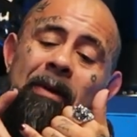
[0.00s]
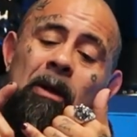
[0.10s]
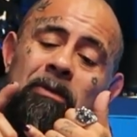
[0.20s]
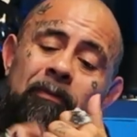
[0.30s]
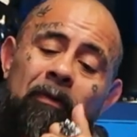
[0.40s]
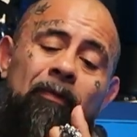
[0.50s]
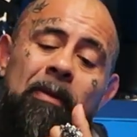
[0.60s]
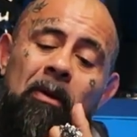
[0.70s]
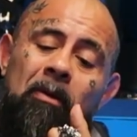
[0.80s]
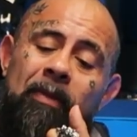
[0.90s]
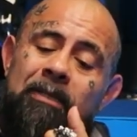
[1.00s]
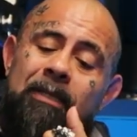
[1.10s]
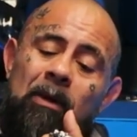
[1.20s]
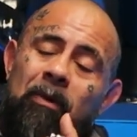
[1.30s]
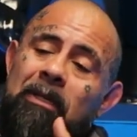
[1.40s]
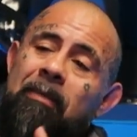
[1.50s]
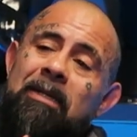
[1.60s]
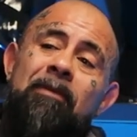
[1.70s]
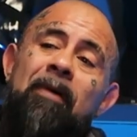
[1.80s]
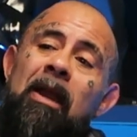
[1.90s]
knows of a female that's dealing with
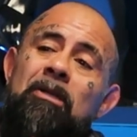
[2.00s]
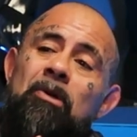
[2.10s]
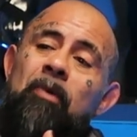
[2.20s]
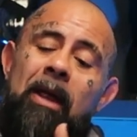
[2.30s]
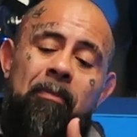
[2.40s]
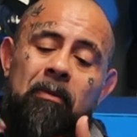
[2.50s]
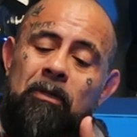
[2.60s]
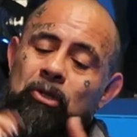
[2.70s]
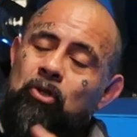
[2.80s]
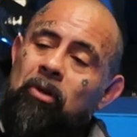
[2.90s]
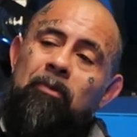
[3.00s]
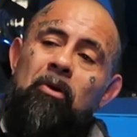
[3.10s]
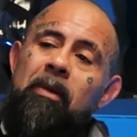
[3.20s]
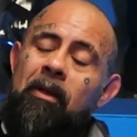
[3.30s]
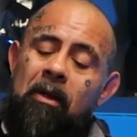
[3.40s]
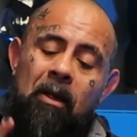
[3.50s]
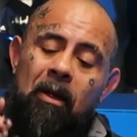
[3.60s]
domestic violence or rape, shoot them through me.